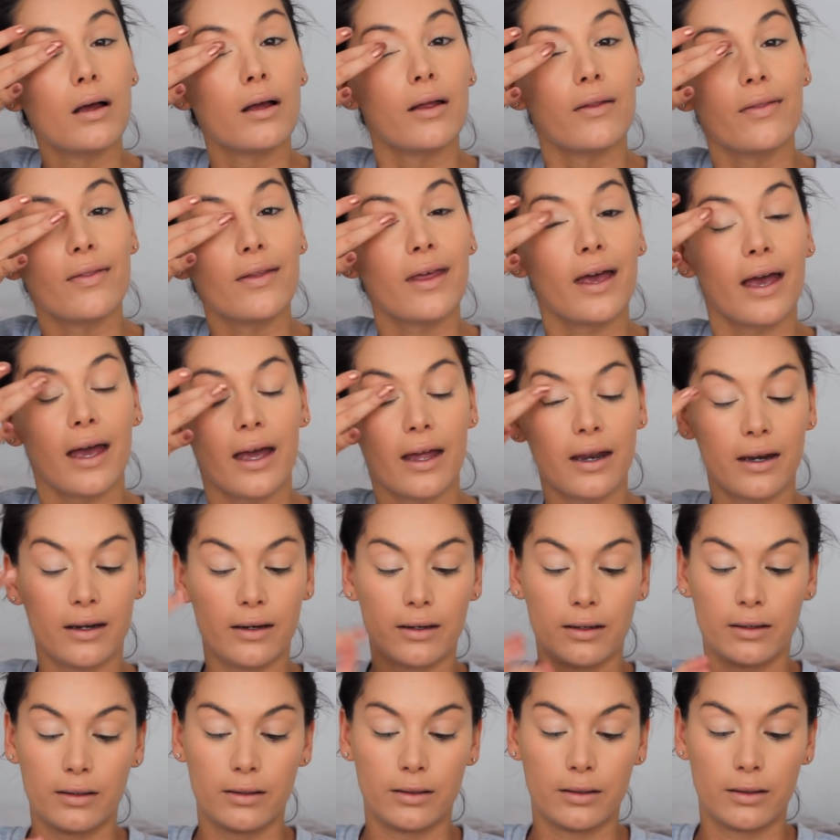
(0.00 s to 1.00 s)
And
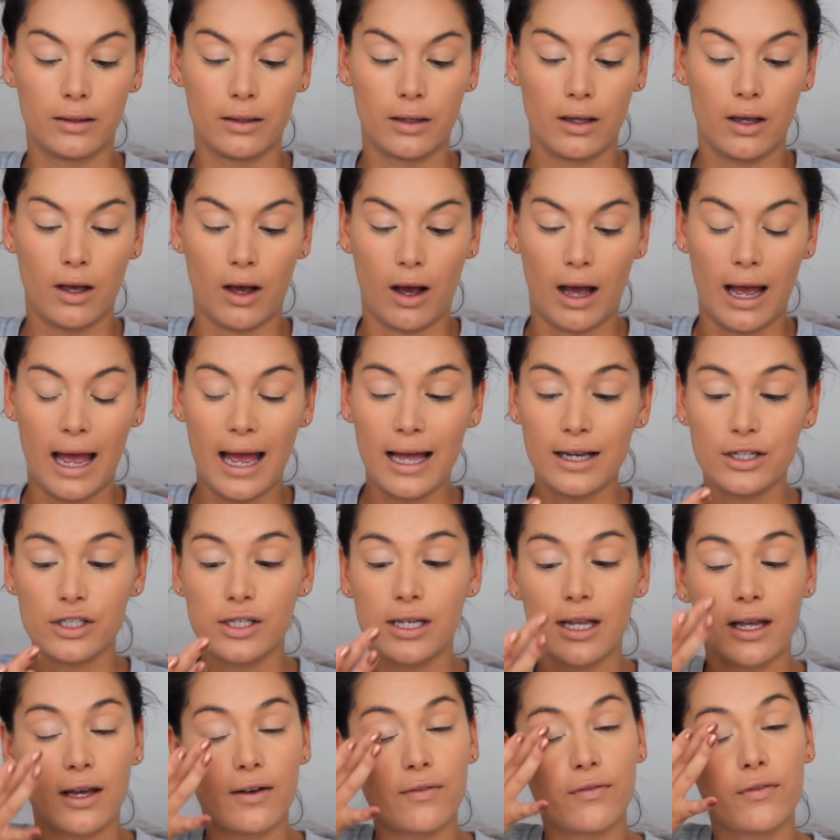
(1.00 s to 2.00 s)
then, I
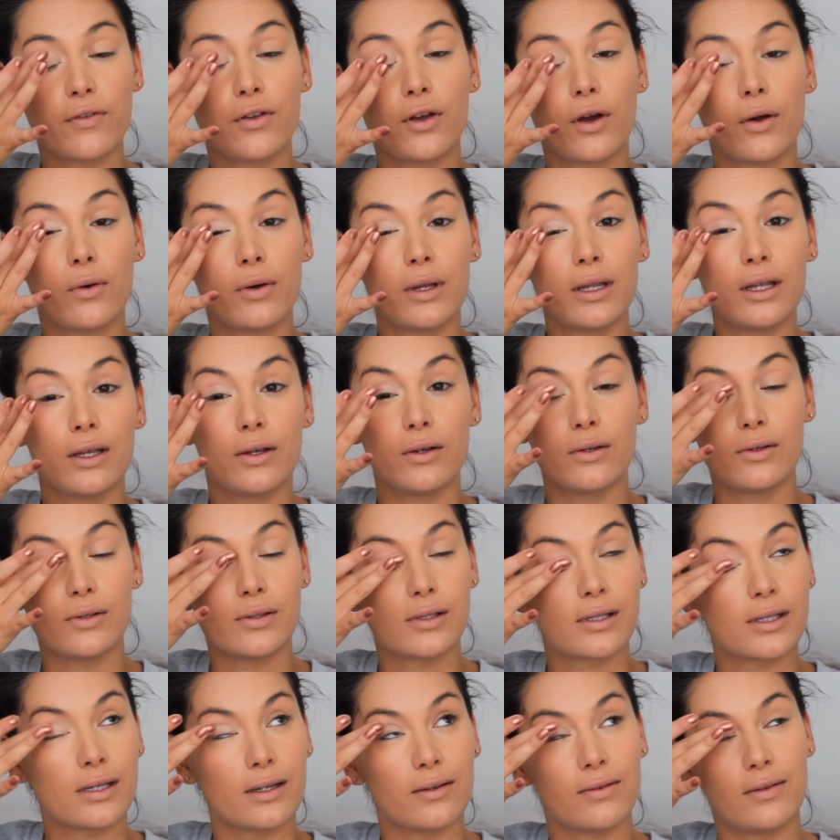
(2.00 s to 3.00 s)
actually have only
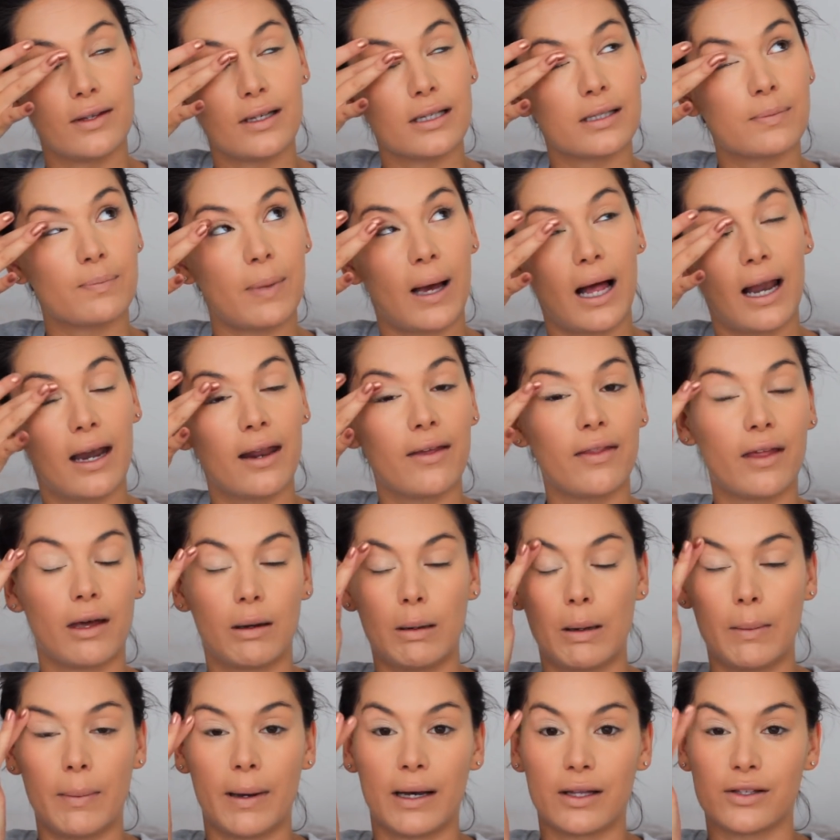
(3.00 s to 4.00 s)
used this palette
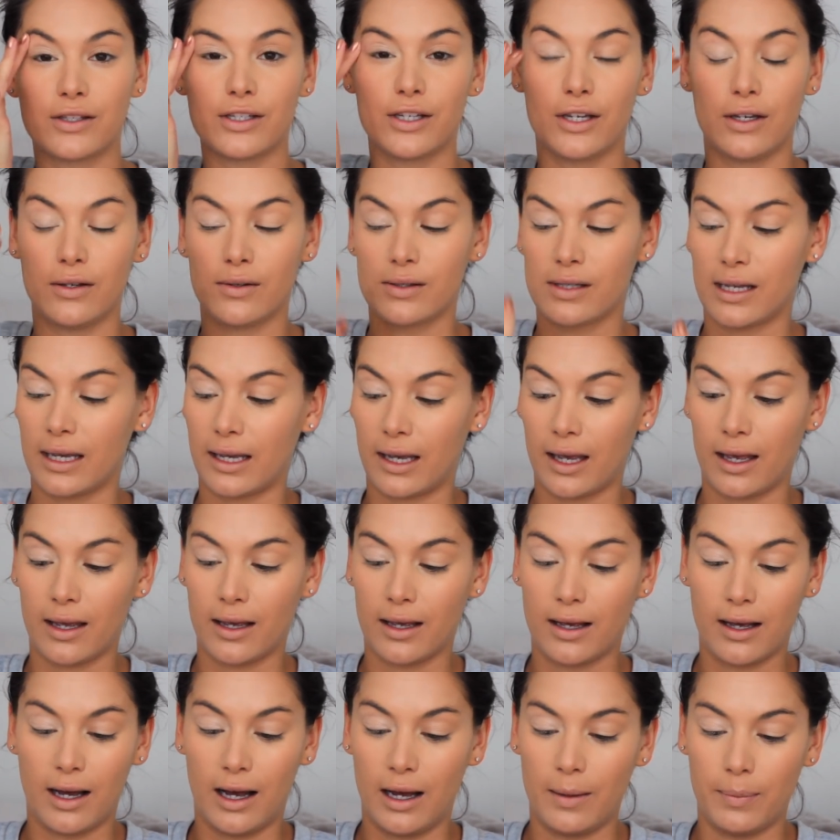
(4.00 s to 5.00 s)
that I'm about to use like
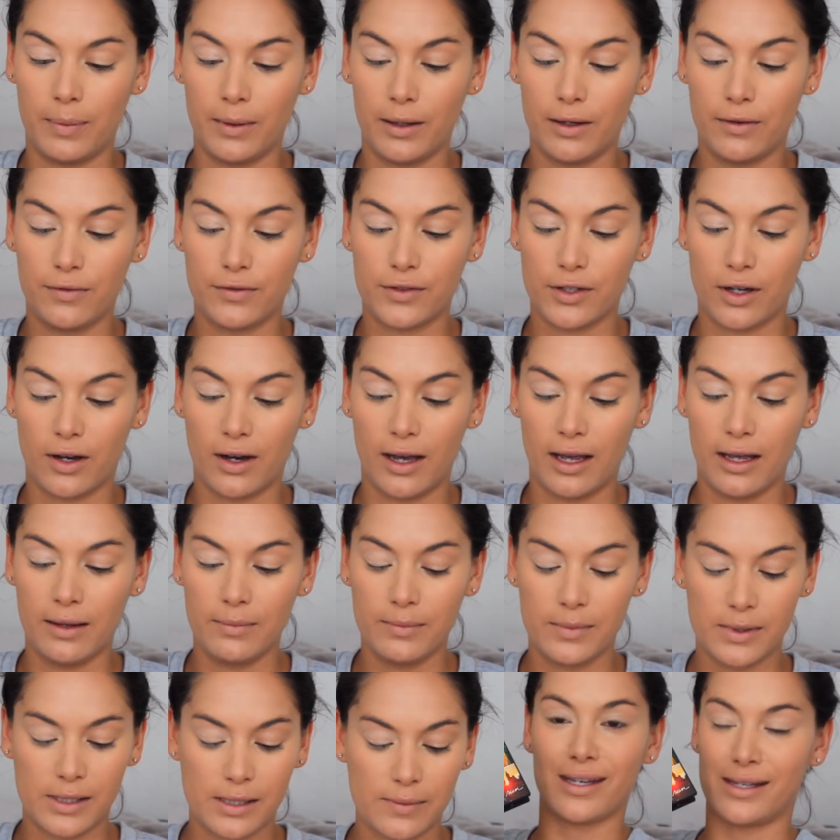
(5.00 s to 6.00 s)
a couple of times.